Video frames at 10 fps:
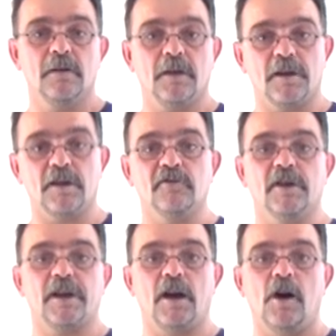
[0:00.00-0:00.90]
and I'm
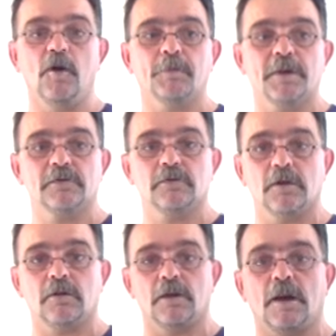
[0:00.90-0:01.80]
very open to
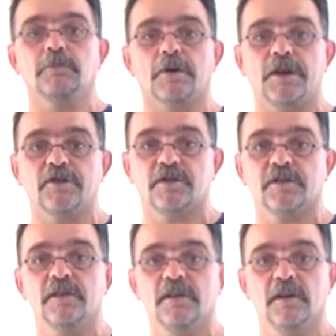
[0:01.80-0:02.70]
a collaboration